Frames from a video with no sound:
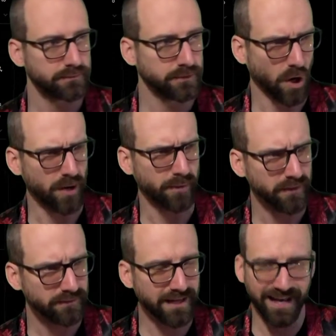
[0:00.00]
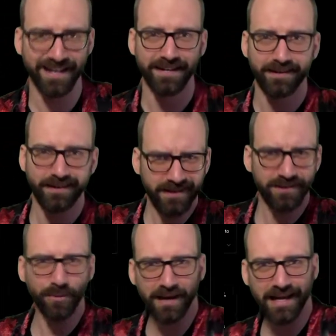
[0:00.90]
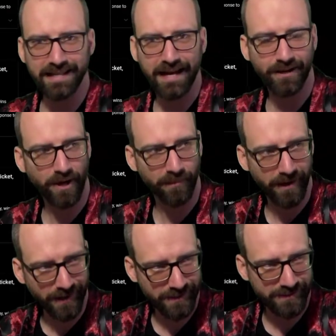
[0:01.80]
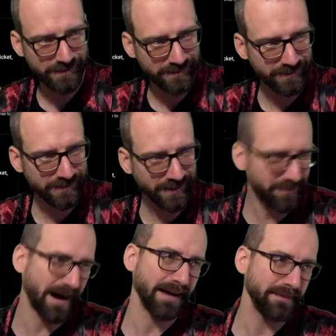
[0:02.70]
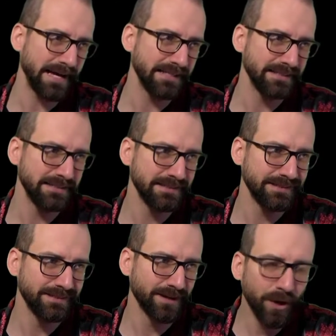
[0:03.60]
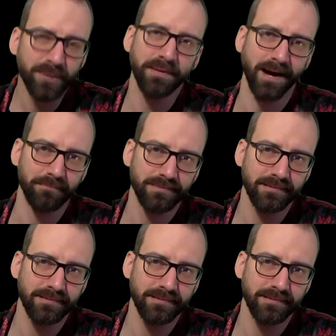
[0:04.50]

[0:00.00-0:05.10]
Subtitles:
Karma. You gotta do me like that, karma, huh? Come on, man. Hook me up.